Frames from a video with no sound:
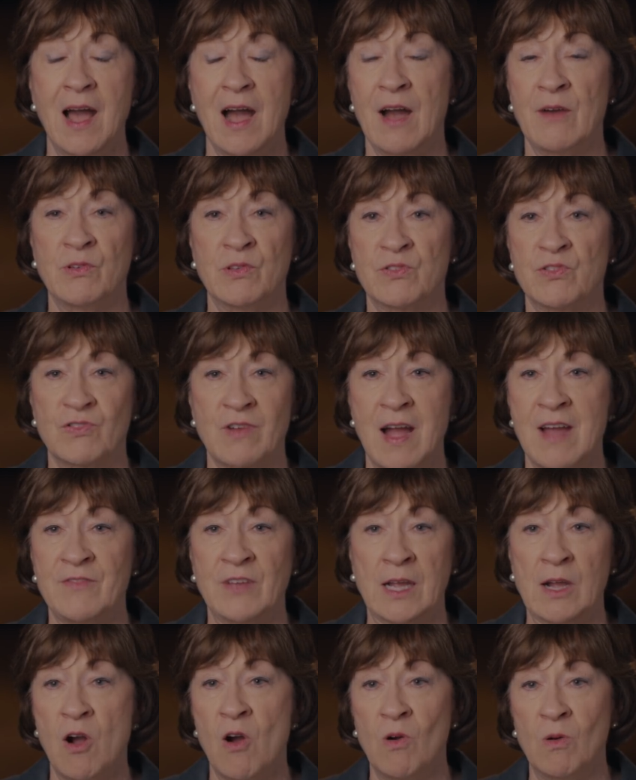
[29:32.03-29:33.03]
I was
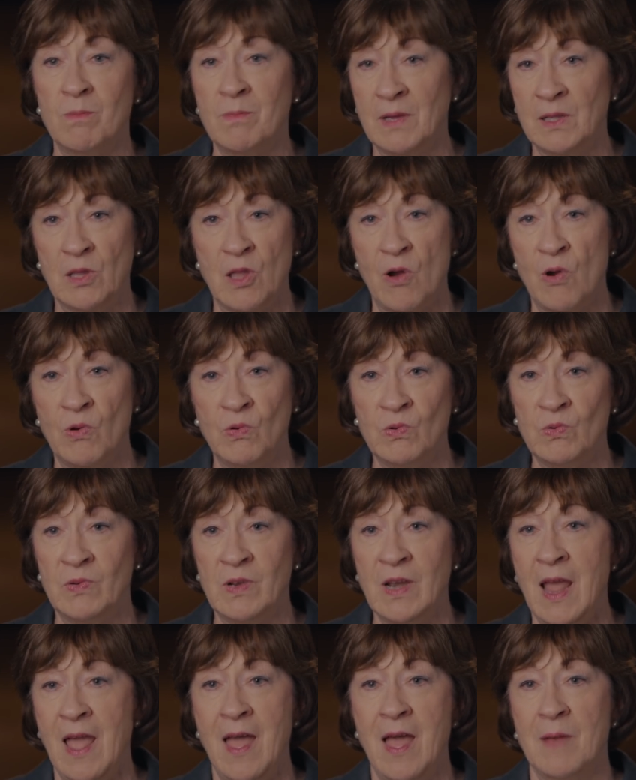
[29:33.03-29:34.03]
driving home
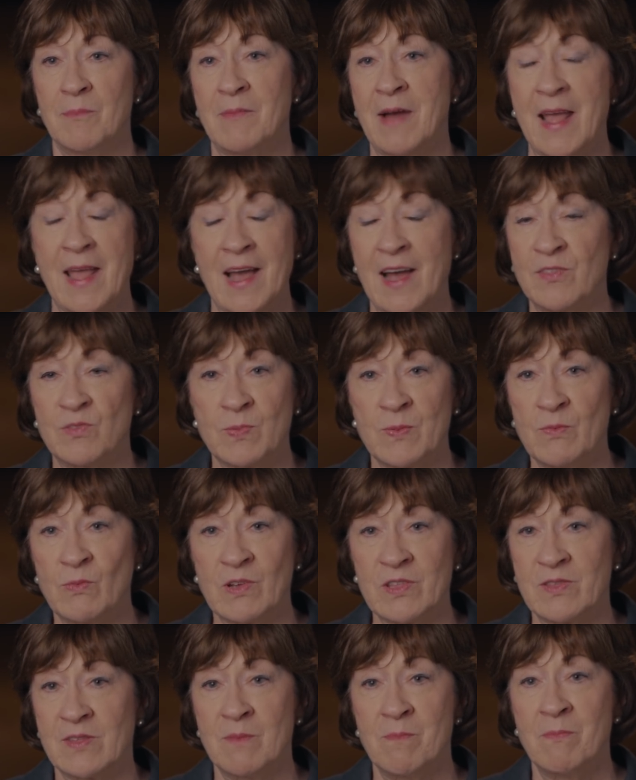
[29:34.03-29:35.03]
alone. My husband
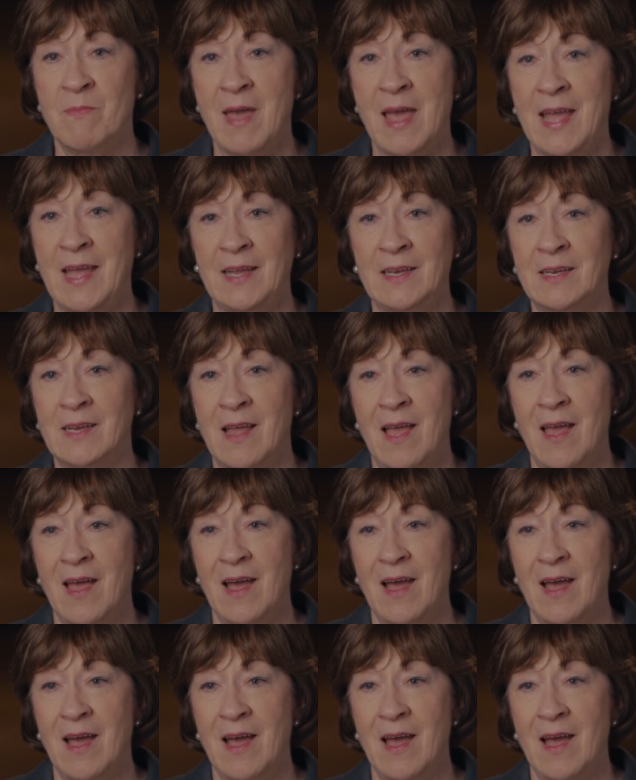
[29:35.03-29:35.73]
was in Maine.